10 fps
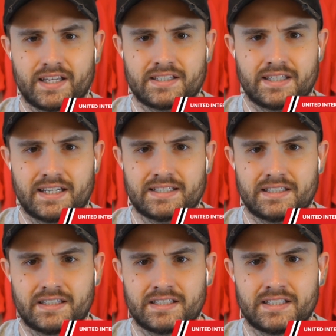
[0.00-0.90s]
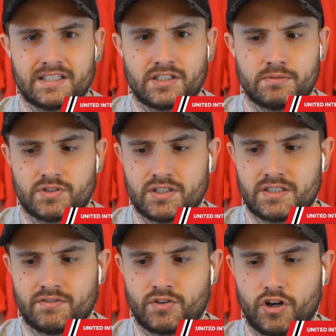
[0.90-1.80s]
into their the system since
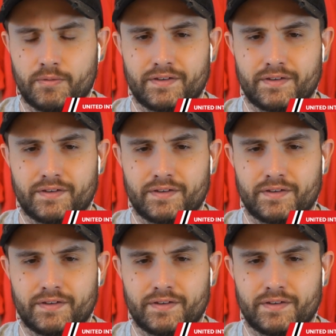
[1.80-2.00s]
they've got him.